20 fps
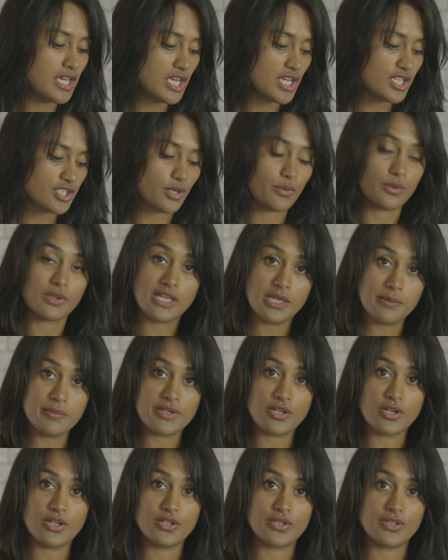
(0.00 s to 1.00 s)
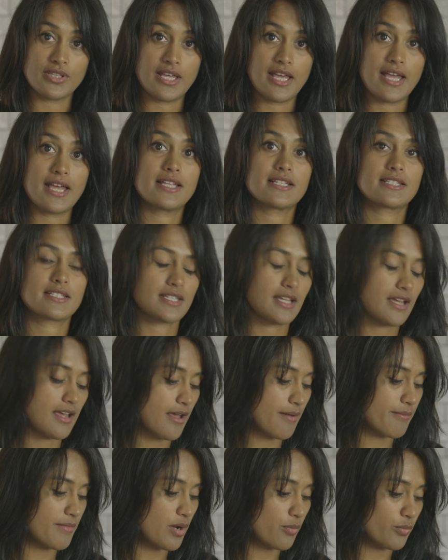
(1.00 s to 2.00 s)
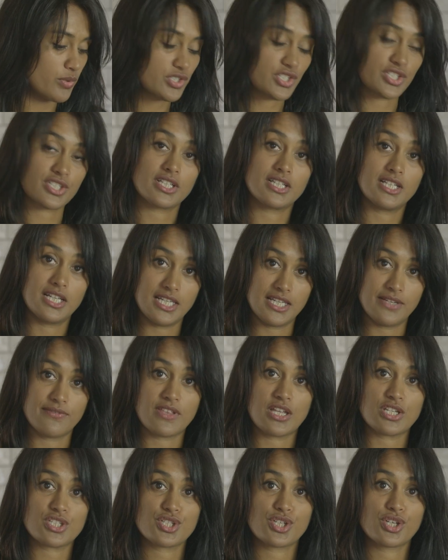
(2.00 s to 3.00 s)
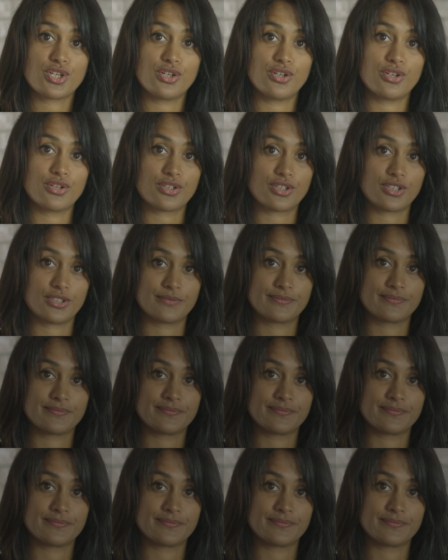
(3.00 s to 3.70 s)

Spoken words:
So we'll keep an eye on that, and we're just going to leave that to cook.